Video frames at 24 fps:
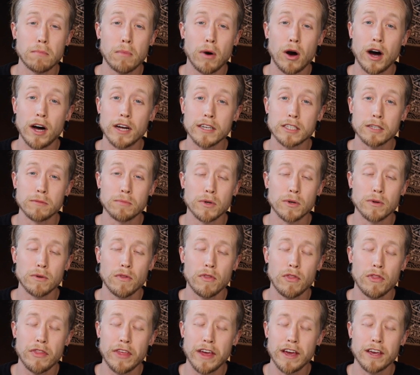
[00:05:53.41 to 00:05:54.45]
possible.
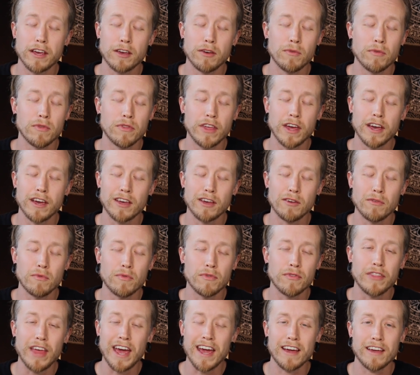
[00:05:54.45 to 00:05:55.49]
Thank you, thank you,
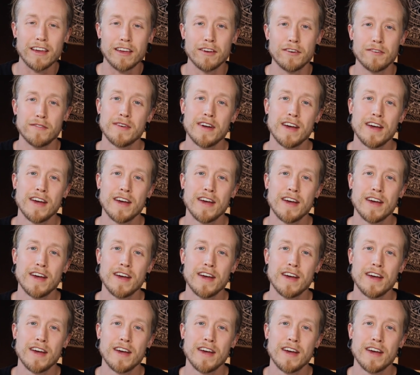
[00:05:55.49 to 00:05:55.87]
thank you.